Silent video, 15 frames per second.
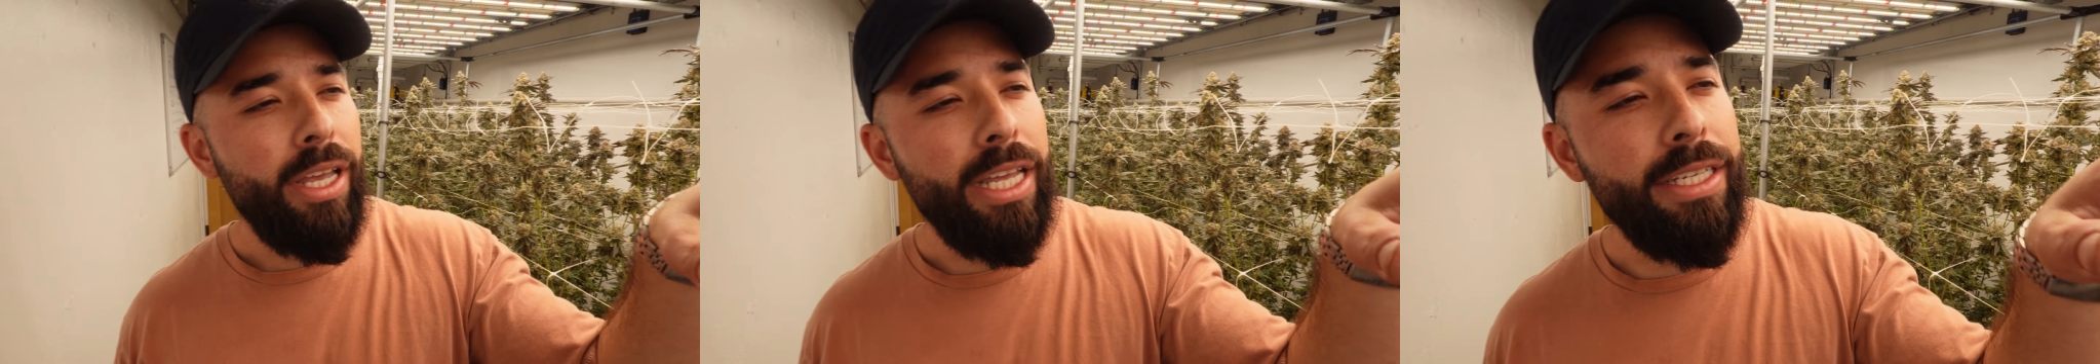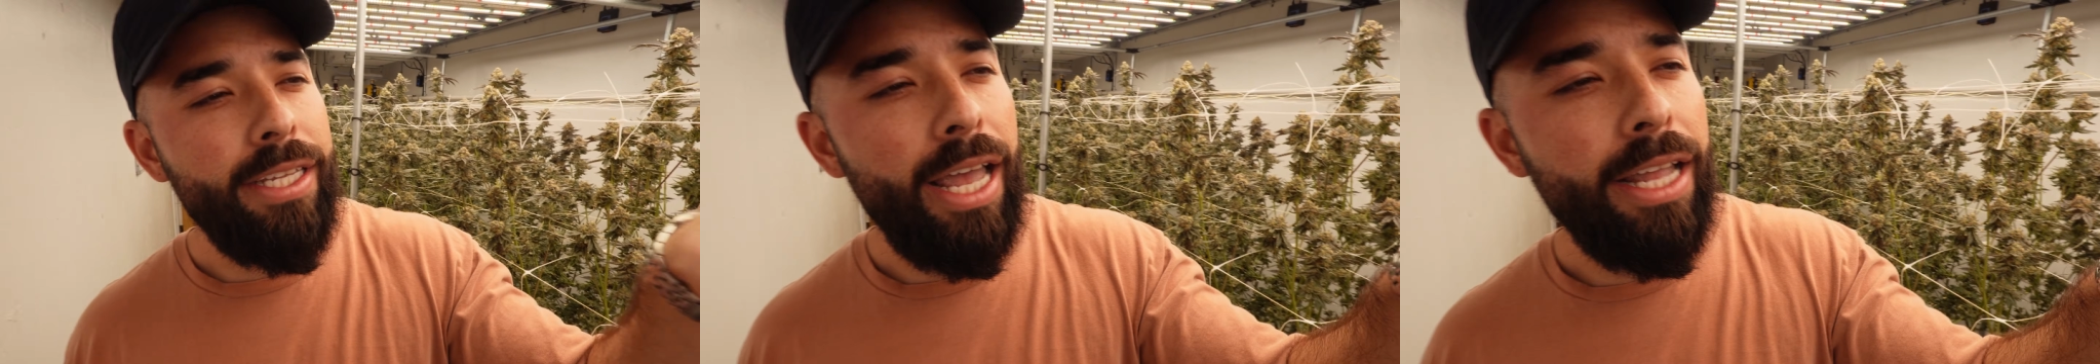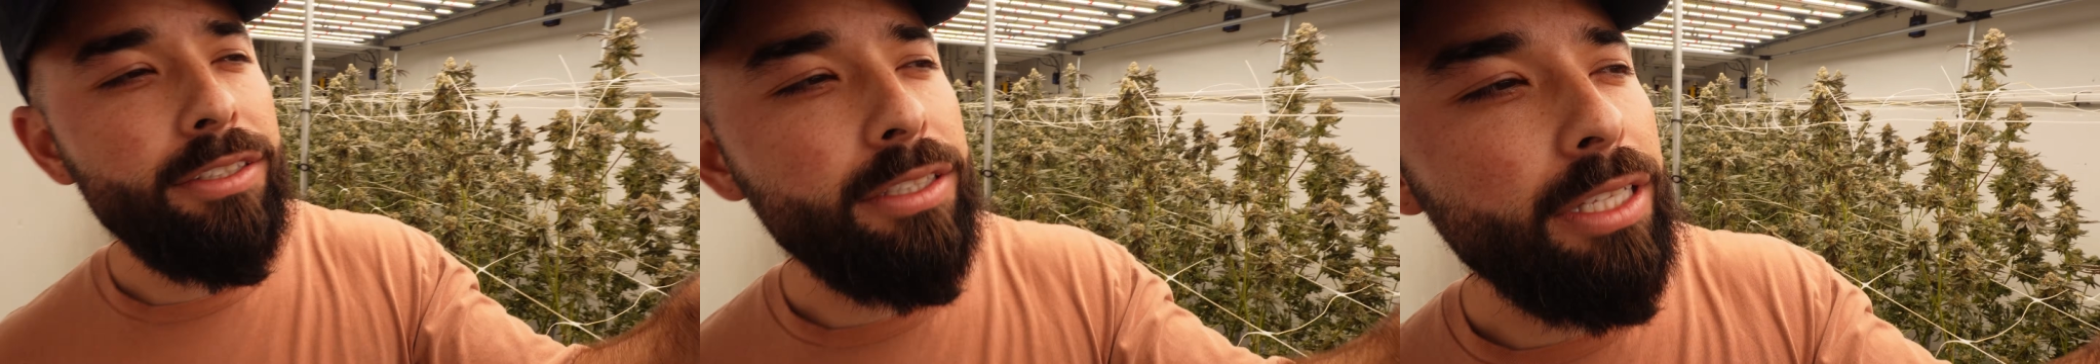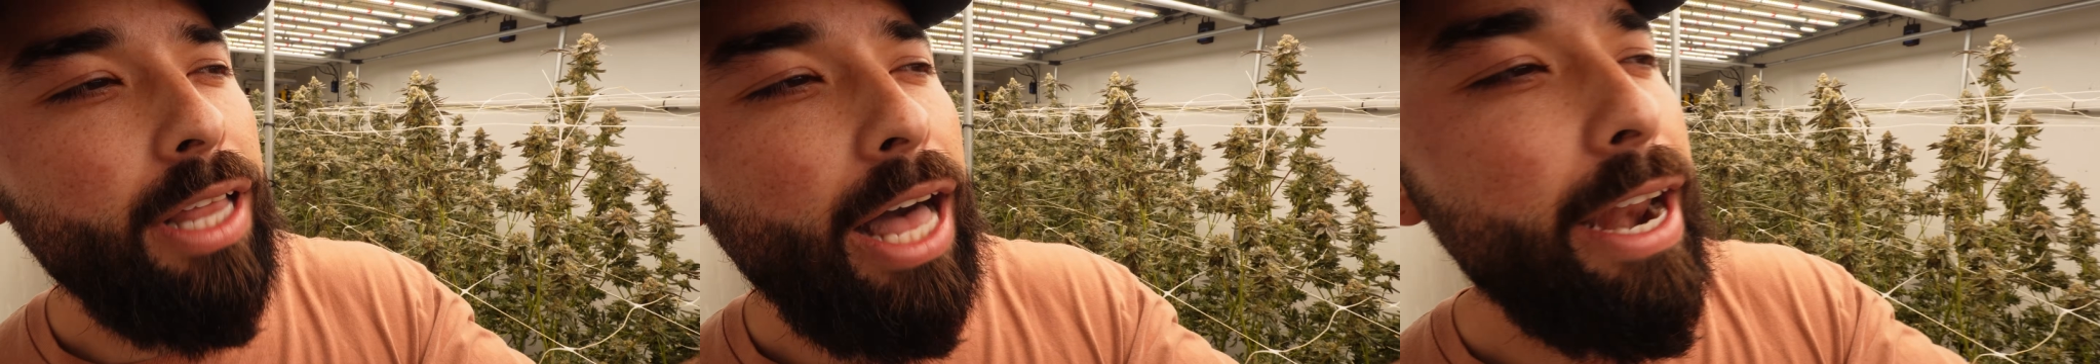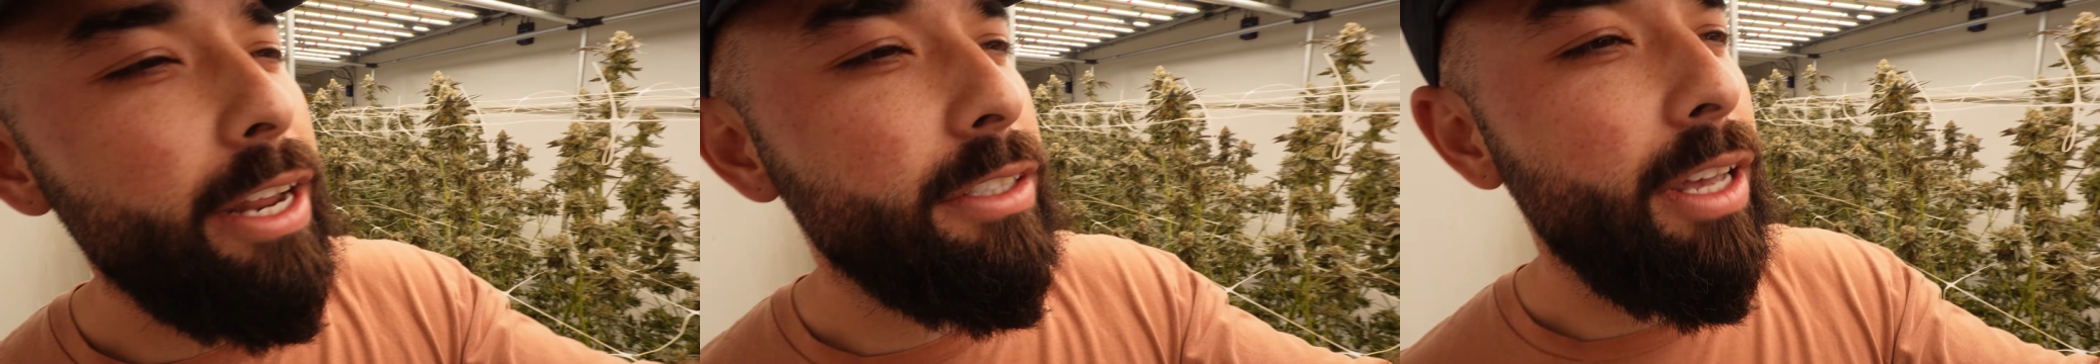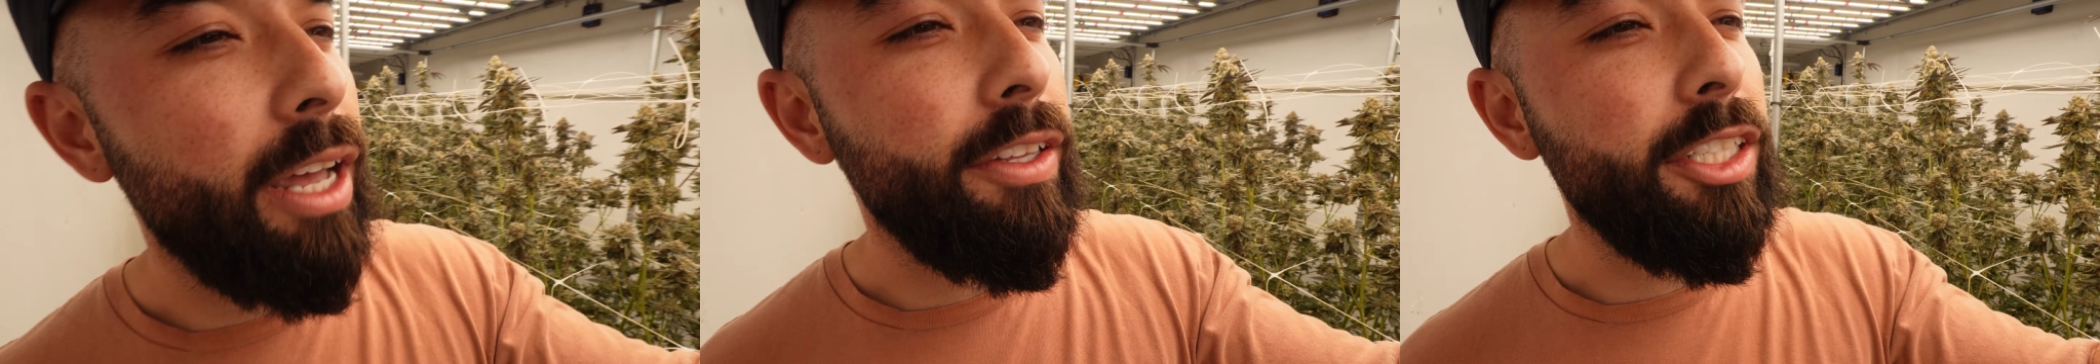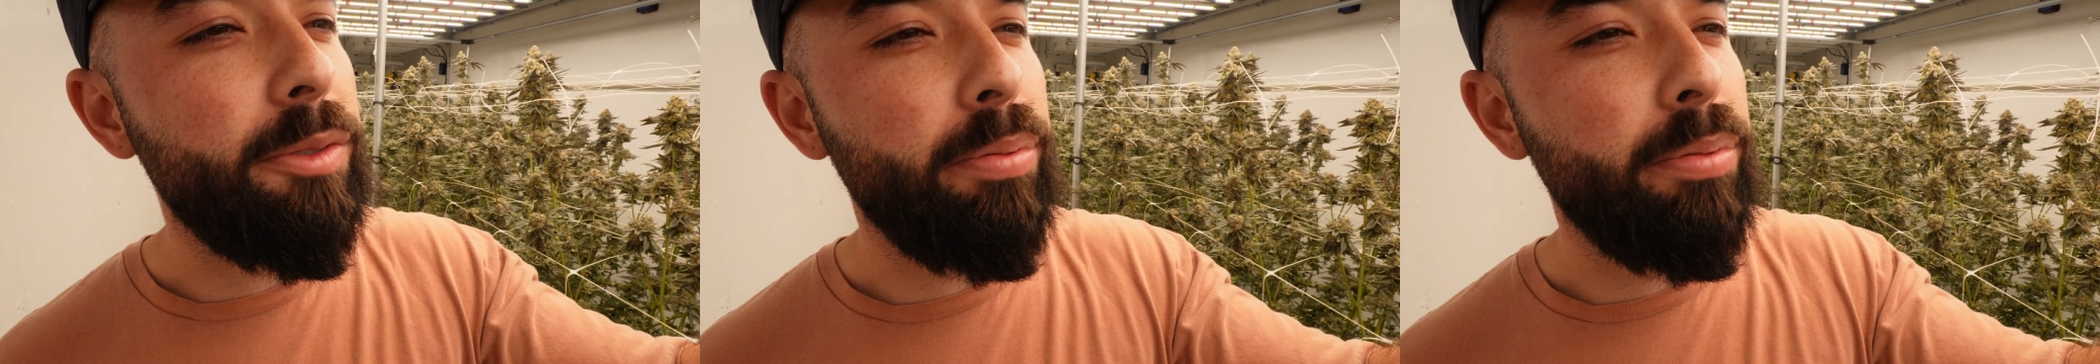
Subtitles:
intense the light is on these